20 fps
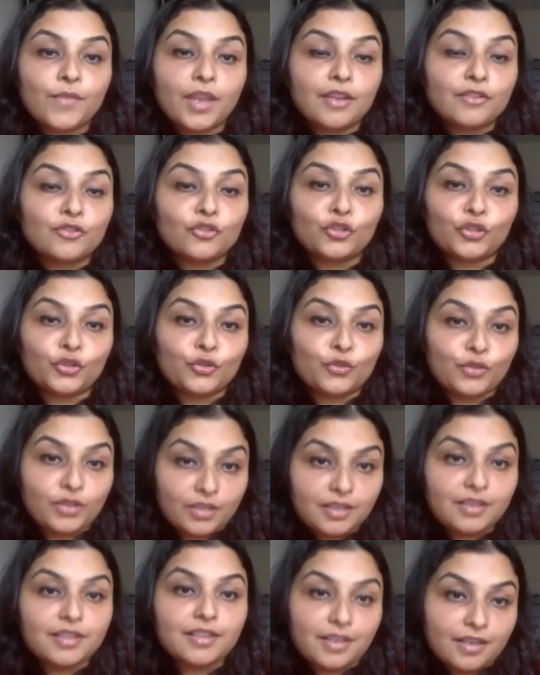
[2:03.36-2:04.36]
into
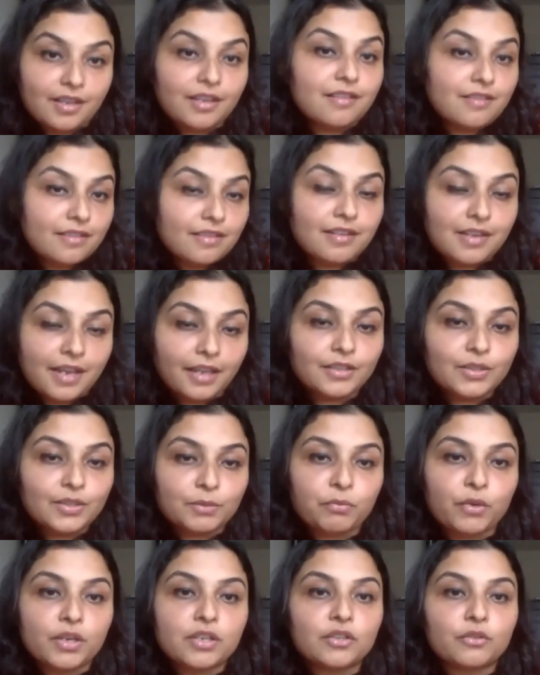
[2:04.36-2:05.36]
the next
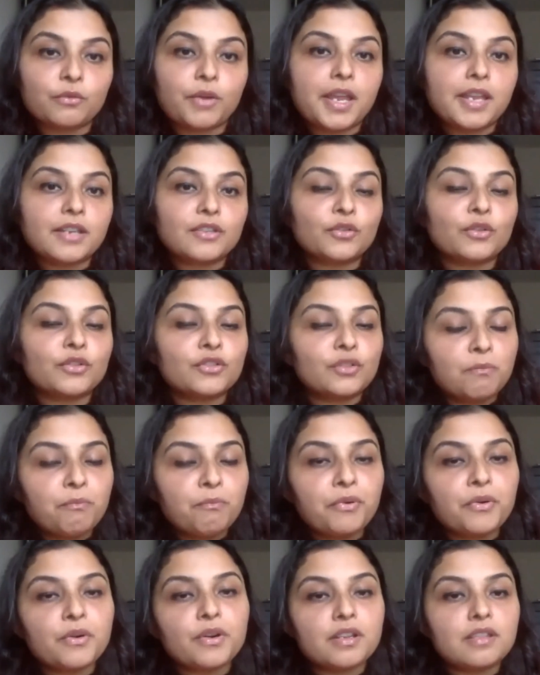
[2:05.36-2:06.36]
sprint, right? So it's
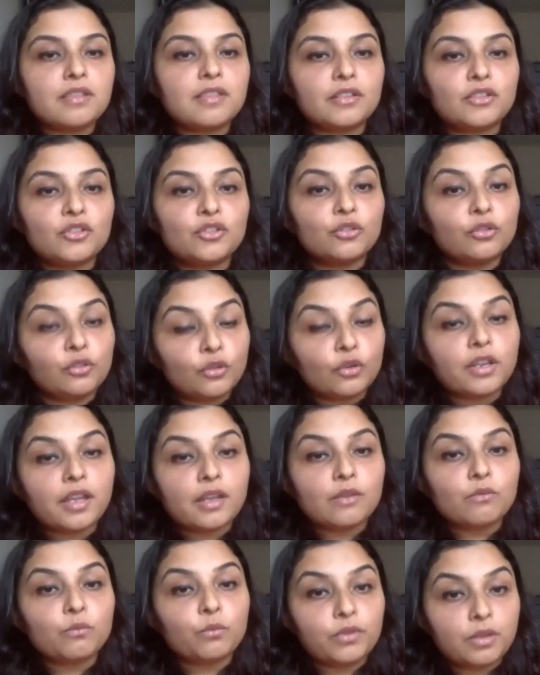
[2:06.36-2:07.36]
important that you look
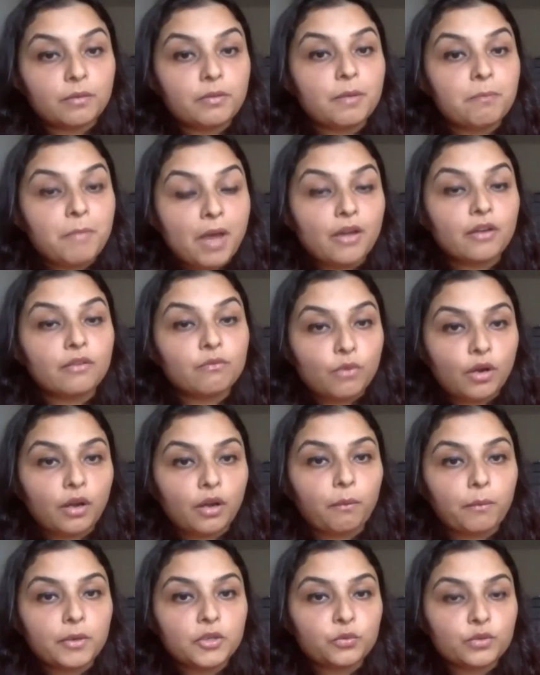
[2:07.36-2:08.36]
at the amount of
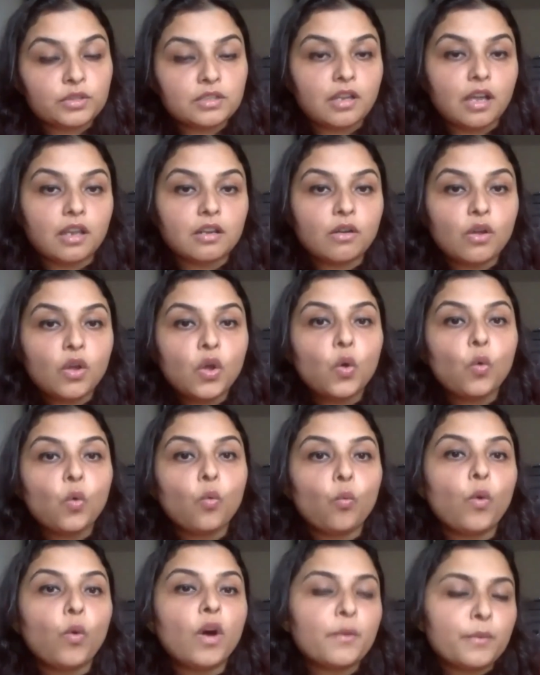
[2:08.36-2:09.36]
work which was done,
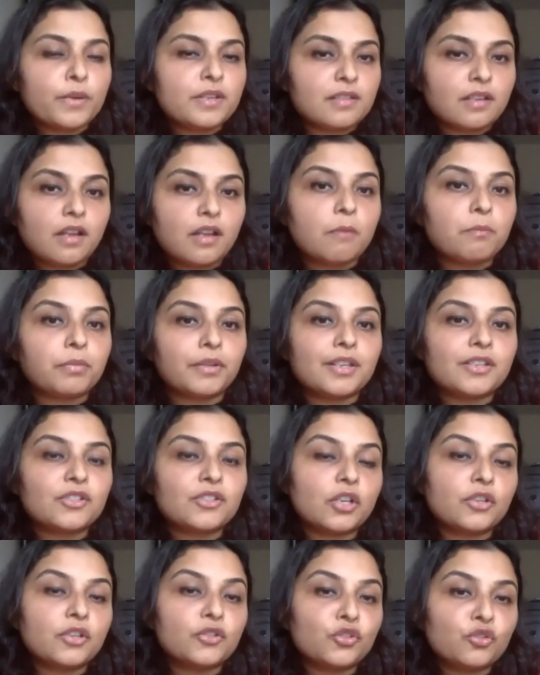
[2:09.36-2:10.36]
what was
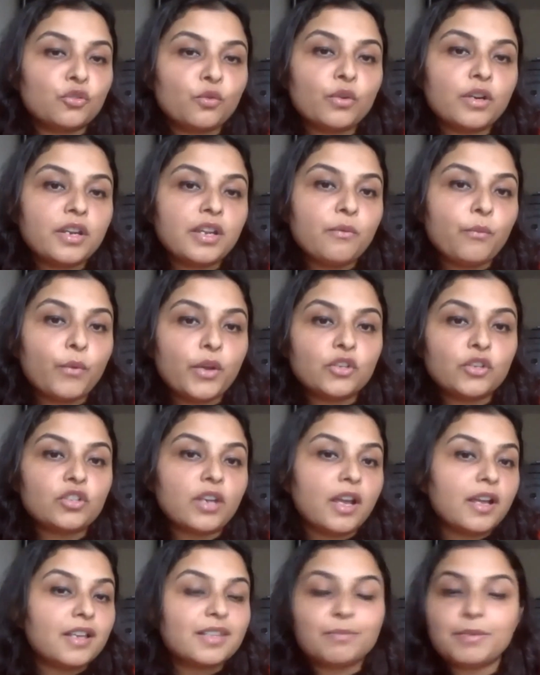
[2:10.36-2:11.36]
accomplished. A story which
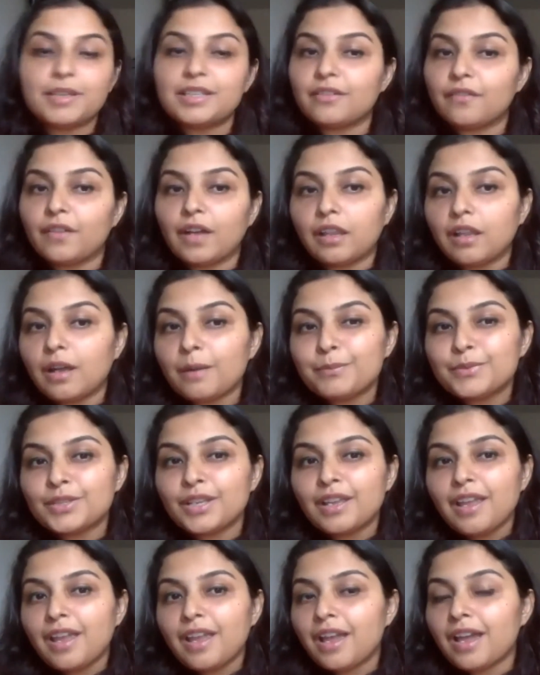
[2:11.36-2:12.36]
has been
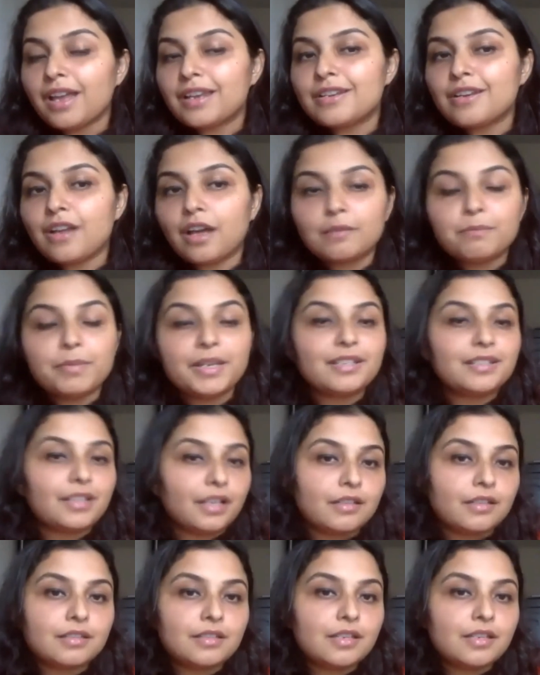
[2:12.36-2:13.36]
developed and not being
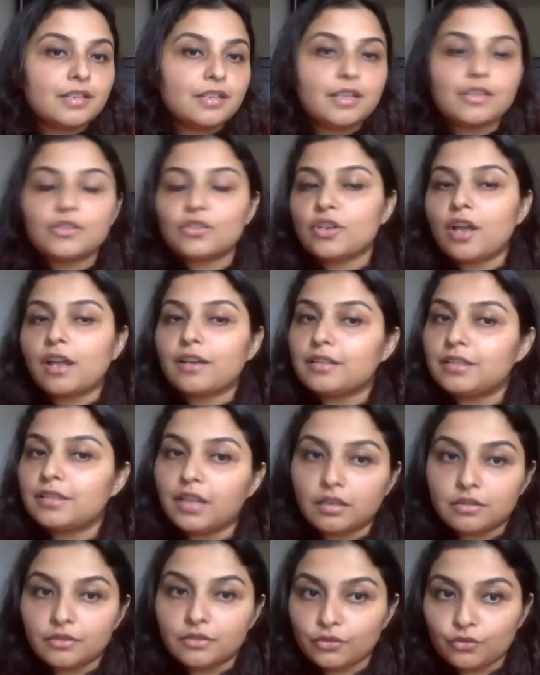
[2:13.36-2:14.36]
tested is not a
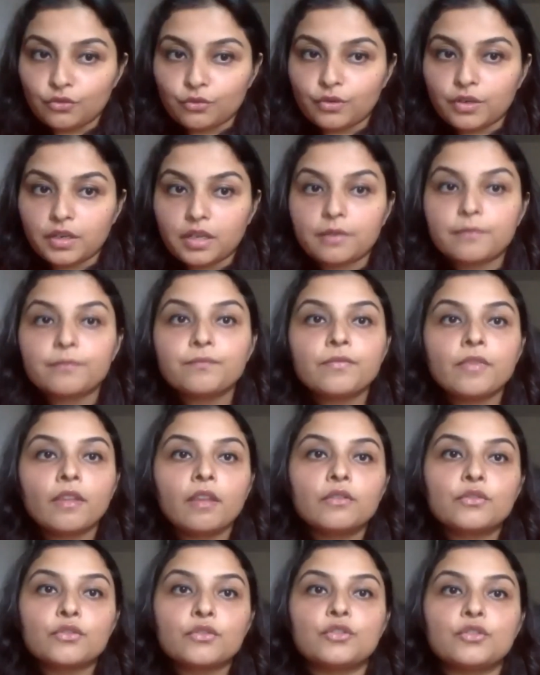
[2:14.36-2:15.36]
done story.
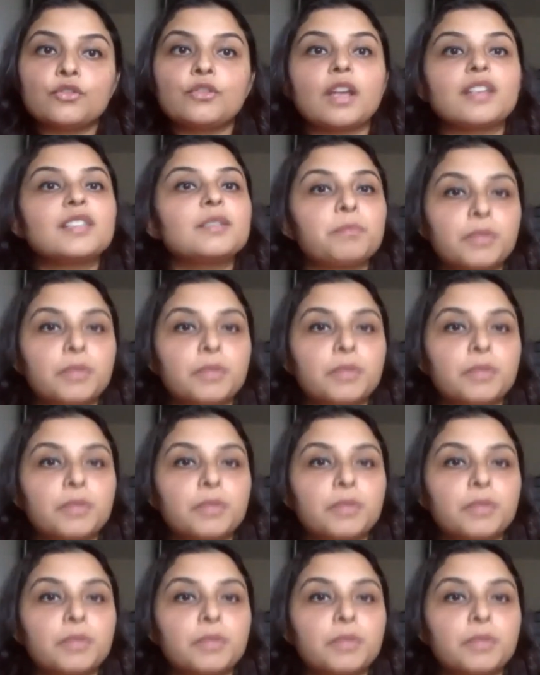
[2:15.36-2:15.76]
Do not